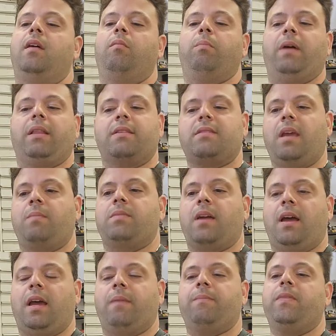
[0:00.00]
but at the same
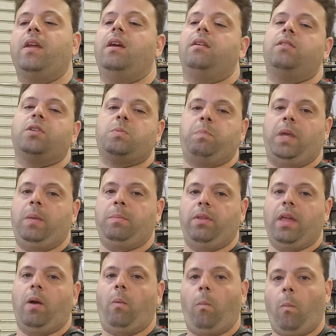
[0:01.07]
time, there's people
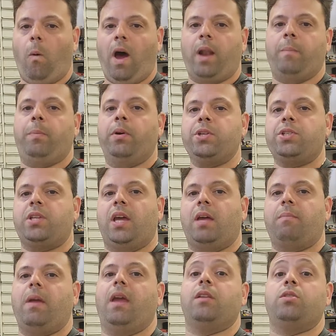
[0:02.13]
that want to push
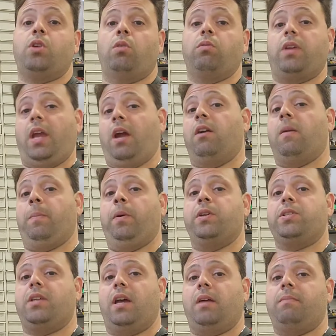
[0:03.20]
them and don't care to
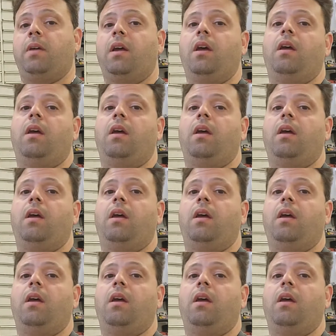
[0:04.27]
push them,